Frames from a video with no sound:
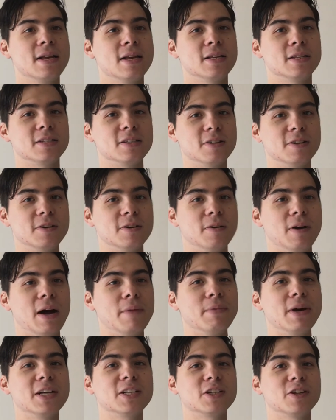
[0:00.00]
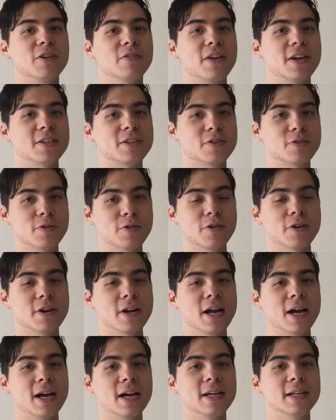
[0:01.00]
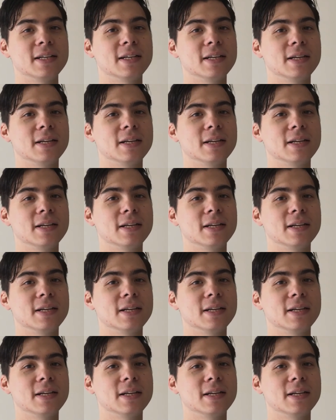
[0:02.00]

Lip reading: So I'm not sure if that's true or not,